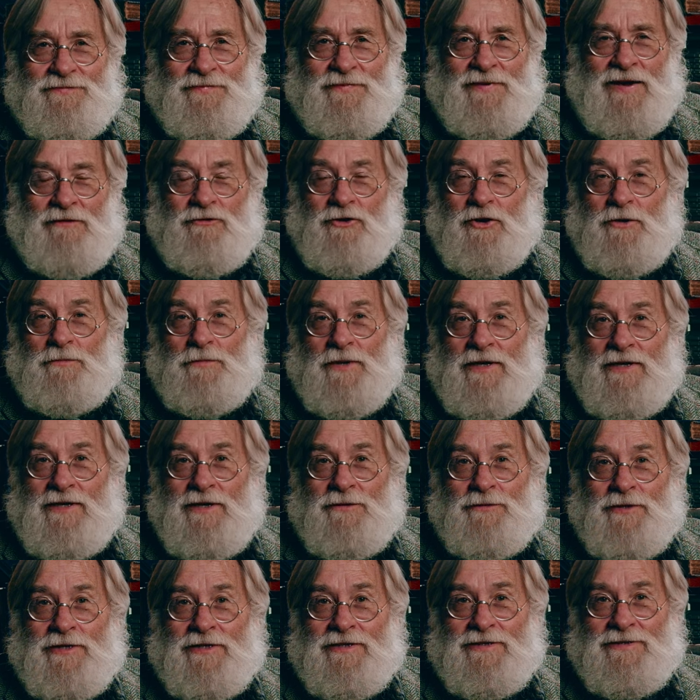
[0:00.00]
Have a good
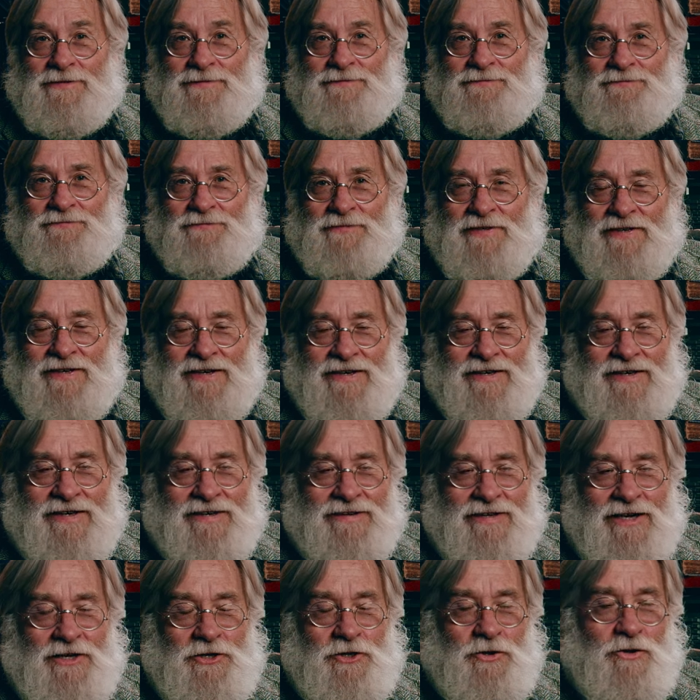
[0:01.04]
painting week
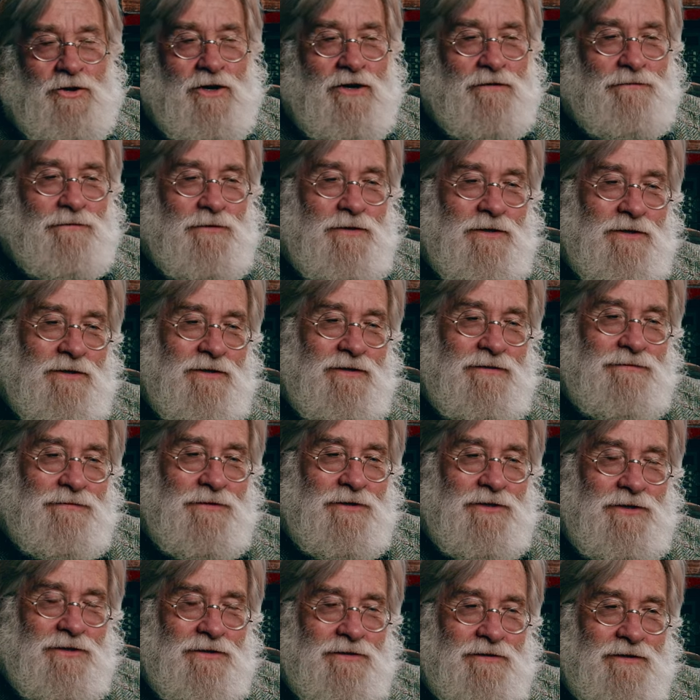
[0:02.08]
thank you all for
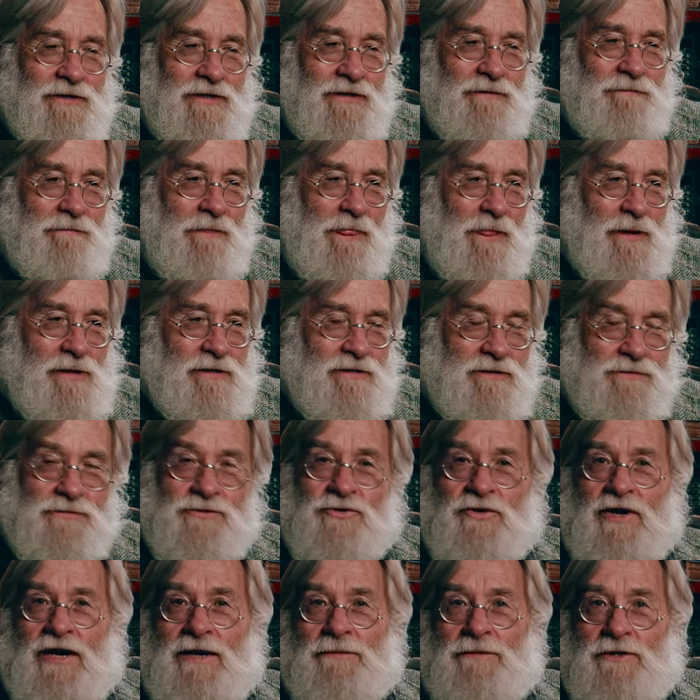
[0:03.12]
for your uh,
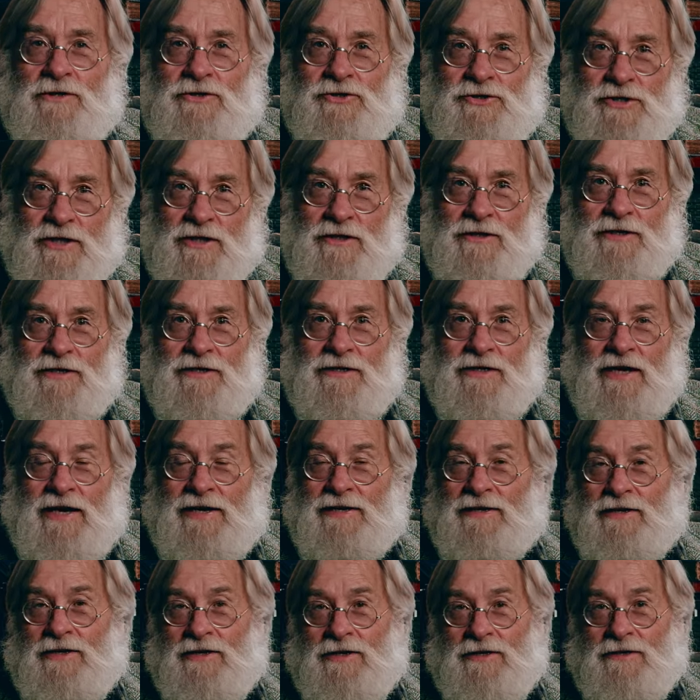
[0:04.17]
subscribing, sharing,
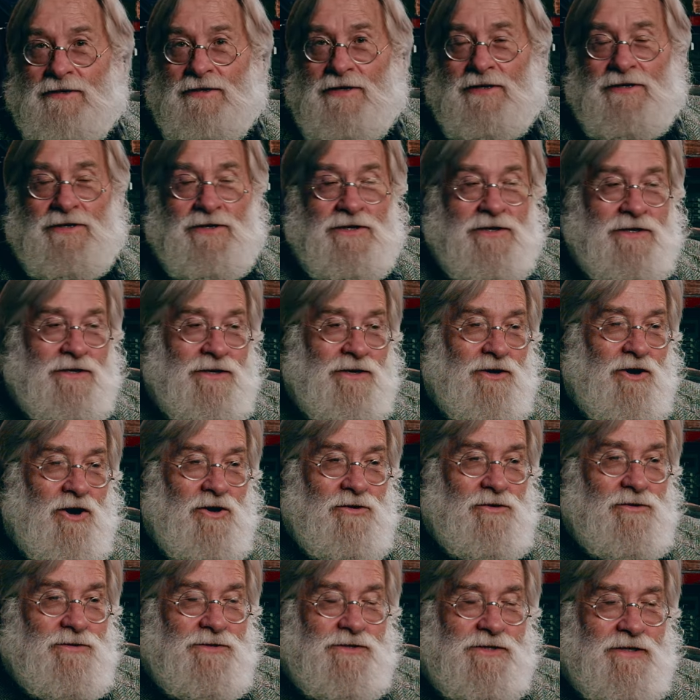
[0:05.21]
liking,
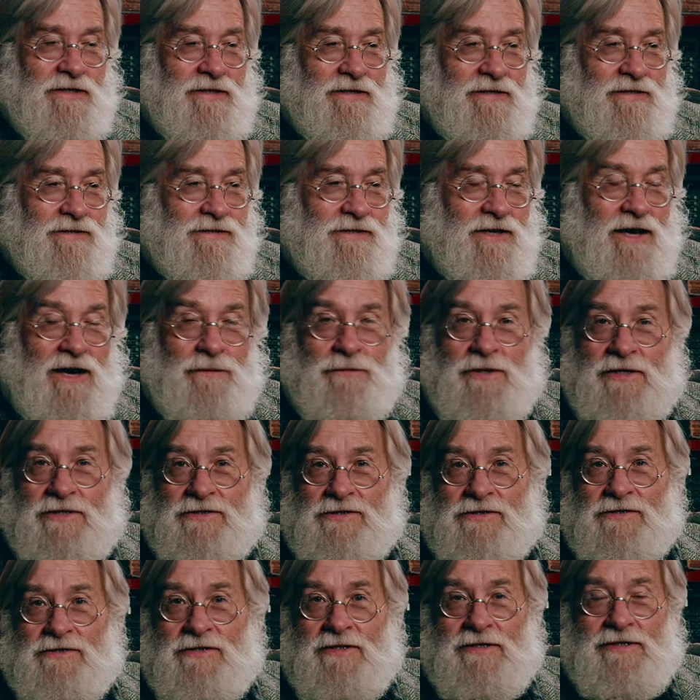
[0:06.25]
all those things,
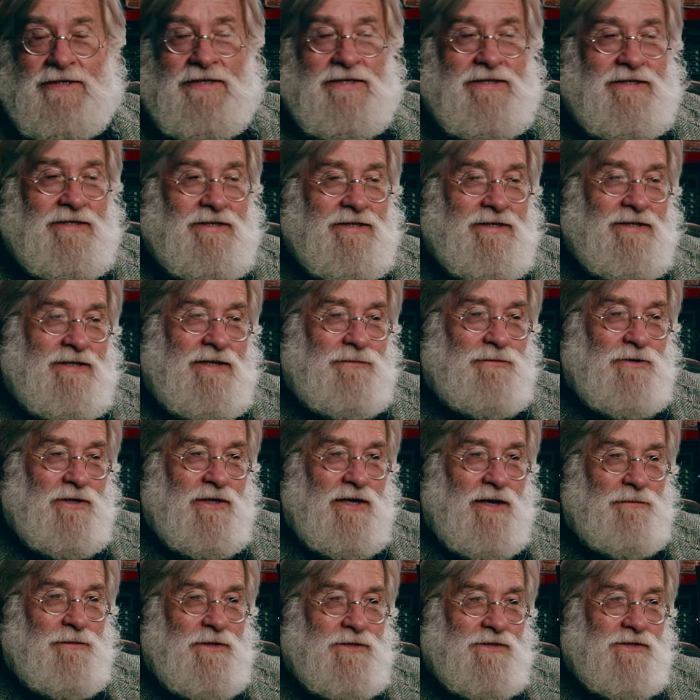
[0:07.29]
comments. Keep your
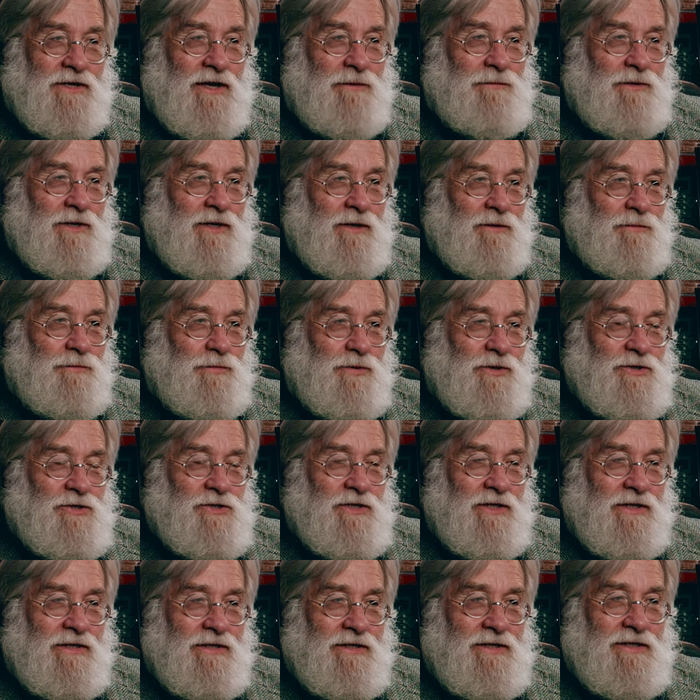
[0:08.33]
comments coming. I
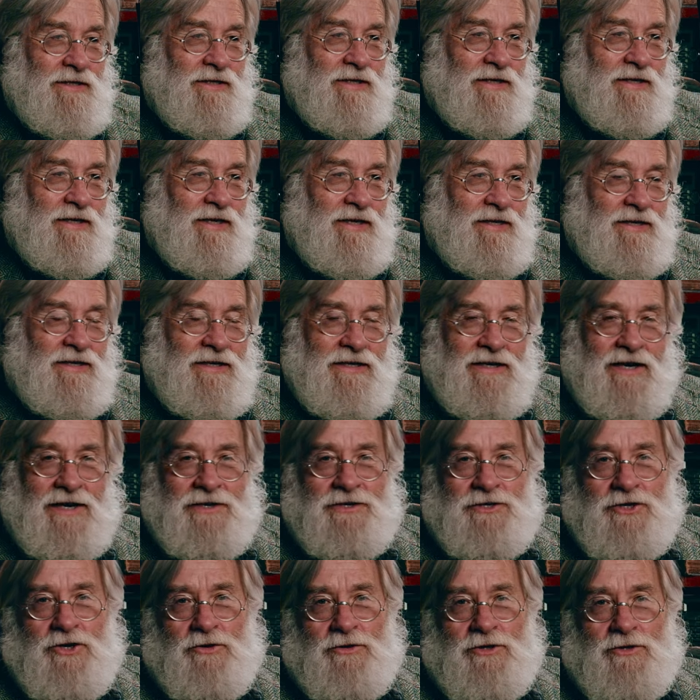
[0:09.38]
appreciate it. I
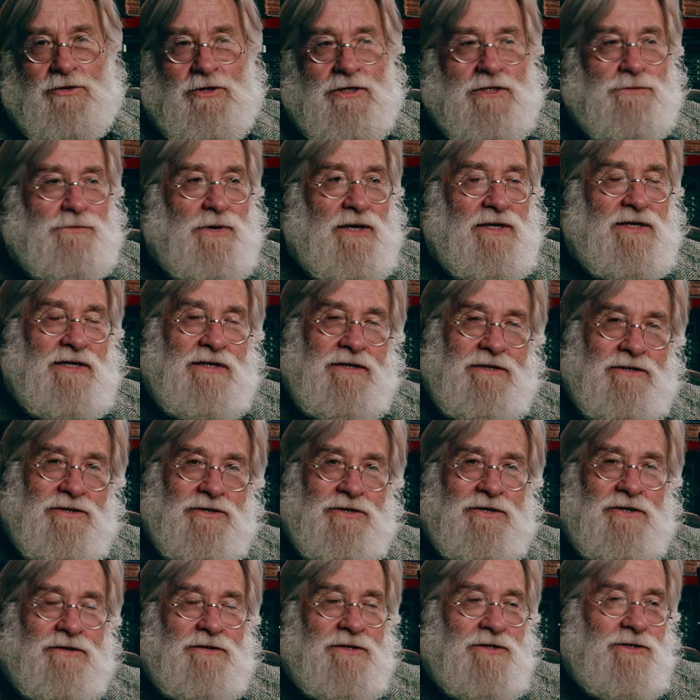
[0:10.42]
know you're expecting
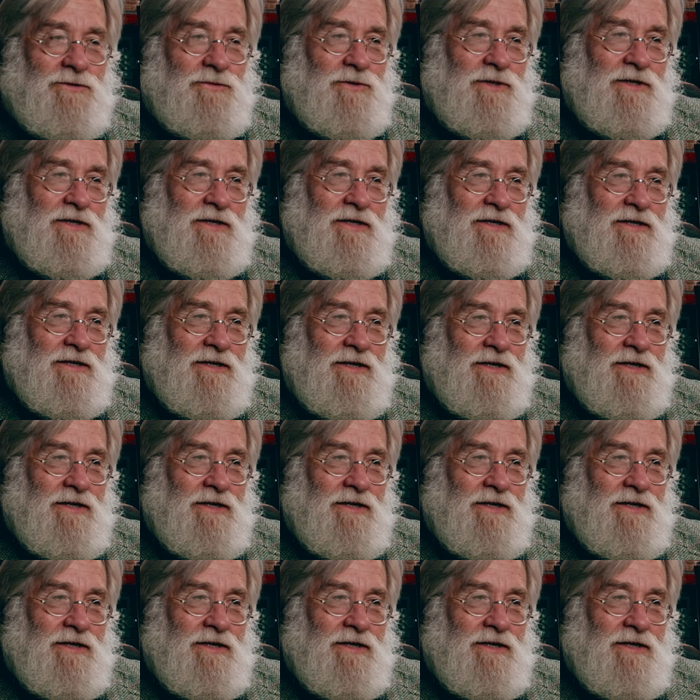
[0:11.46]
Ilya this week.